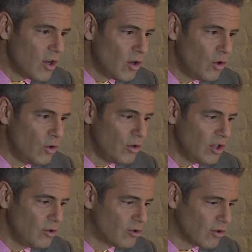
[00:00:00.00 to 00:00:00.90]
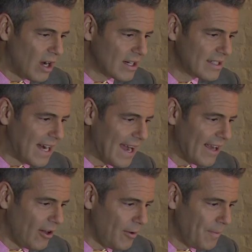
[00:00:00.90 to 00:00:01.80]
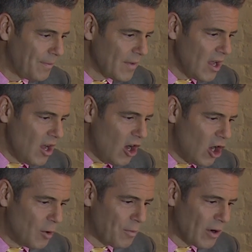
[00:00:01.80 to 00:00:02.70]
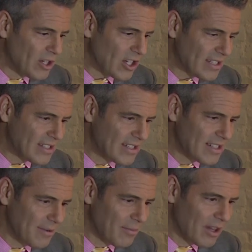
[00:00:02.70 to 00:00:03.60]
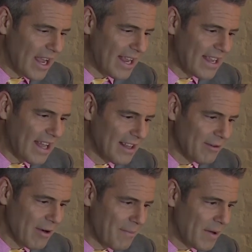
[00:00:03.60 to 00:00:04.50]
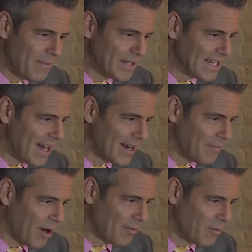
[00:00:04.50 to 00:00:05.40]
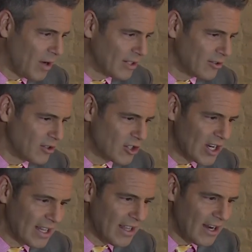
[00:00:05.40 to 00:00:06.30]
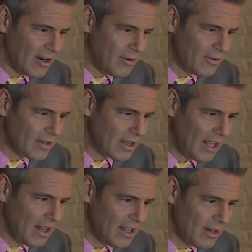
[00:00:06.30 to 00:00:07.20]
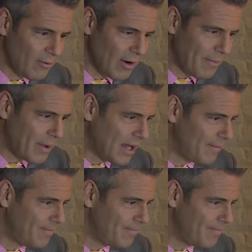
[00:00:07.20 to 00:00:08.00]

Who do you drunk dial? Oprah, Justin Timberlake, Kelly Ripa, Madonna, Barbara Walters, Jay Leno. Kelly Ripa.